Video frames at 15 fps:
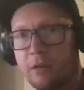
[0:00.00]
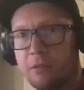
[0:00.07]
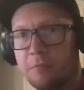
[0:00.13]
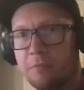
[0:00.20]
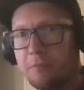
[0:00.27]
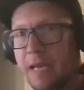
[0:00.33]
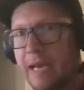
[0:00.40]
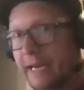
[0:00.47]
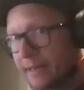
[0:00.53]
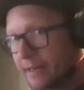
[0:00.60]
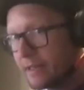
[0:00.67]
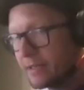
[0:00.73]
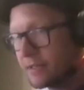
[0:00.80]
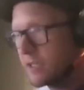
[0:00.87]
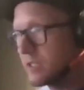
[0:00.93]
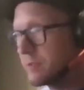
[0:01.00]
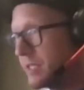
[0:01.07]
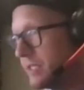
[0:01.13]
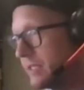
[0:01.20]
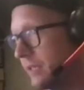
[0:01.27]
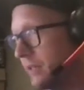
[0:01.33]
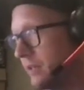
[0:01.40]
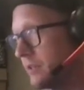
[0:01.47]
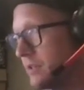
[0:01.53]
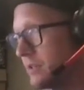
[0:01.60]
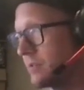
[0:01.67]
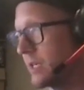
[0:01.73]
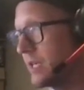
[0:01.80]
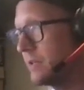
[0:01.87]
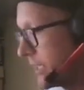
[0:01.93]
magnet adjustment diddlers
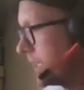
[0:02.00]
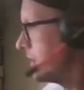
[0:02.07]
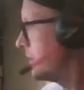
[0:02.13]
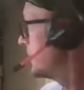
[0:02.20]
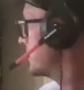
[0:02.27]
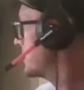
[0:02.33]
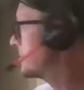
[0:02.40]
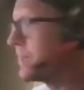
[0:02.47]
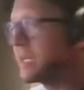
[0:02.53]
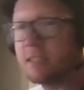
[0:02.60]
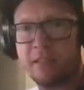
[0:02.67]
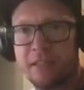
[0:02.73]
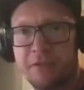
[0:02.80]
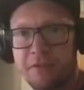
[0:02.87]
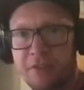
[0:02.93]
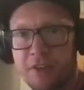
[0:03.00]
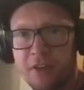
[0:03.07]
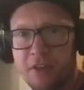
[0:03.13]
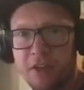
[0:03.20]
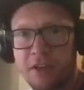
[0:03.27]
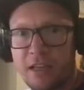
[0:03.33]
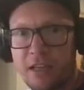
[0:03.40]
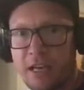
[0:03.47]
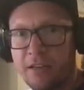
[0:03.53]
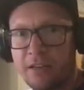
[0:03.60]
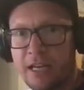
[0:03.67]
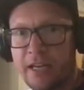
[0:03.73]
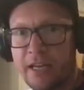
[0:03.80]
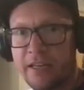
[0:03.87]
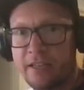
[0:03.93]
as well. Hey look, especially for
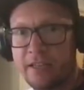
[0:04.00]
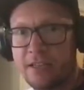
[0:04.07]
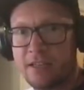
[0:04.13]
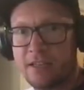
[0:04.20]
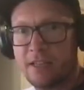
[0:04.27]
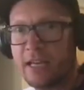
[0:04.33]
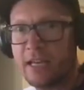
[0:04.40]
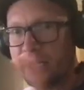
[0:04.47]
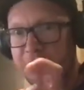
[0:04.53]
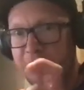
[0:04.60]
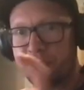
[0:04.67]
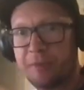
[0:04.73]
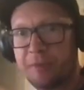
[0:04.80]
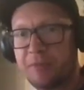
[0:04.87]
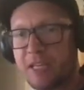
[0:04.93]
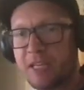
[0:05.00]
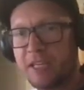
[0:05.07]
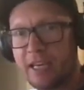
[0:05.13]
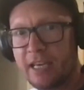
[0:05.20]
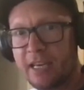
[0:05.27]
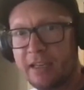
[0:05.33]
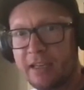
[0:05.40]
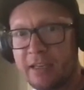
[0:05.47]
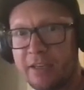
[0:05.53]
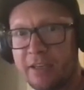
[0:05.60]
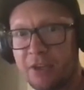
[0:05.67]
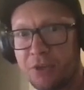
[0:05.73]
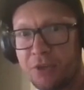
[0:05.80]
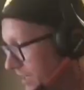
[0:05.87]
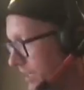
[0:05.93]
Elias, I stripped it again,
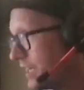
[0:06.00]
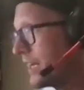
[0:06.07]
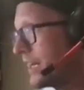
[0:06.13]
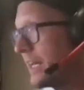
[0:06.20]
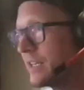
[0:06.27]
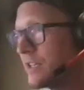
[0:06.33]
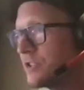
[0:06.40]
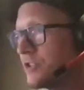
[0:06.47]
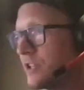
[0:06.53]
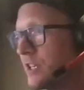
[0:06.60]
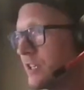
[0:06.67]
EU, an extra